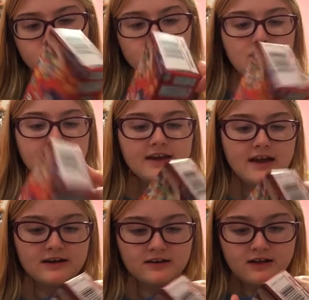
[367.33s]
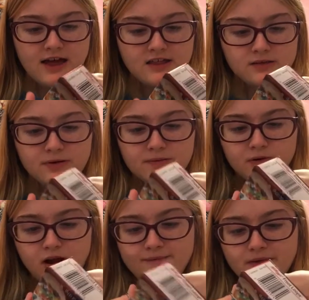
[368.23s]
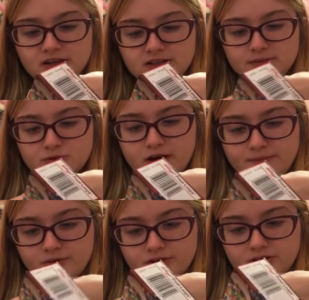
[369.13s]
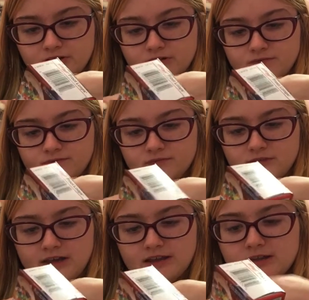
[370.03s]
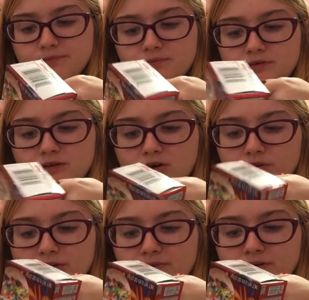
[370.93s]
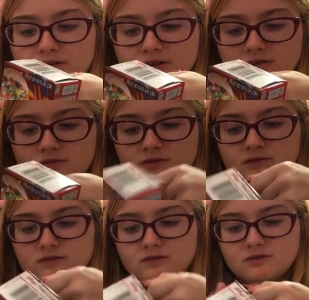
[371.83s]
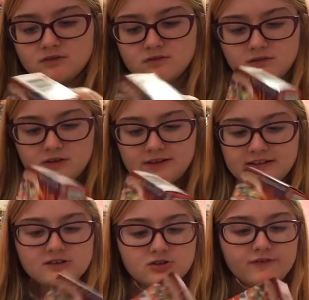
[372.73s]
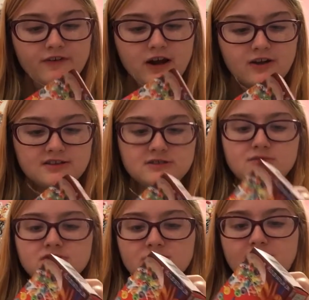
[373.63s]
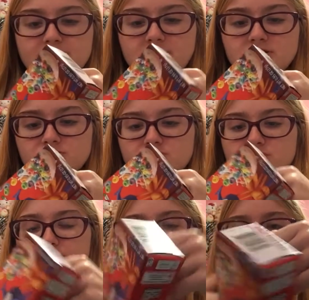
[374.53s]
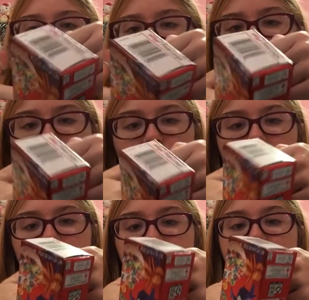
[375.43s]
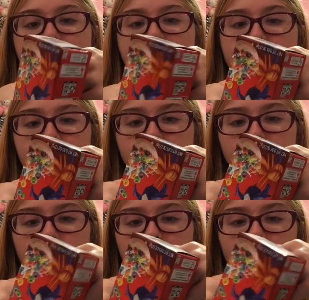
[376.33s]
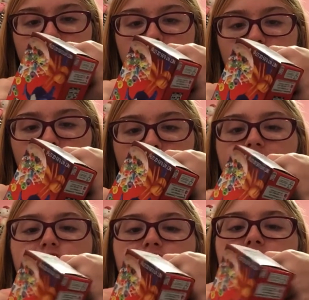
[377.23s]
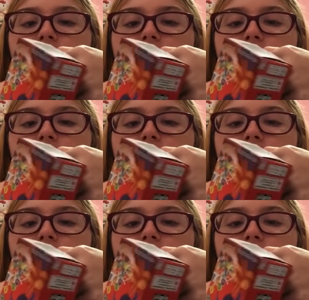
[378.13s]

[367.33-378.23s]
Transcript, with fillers: But again, a lot of these people don't have many subscribers, you know? I think the, the only person that's on StoryFire now that has the most subscribers on YouTube is probably Keemstar with like 5 million actually,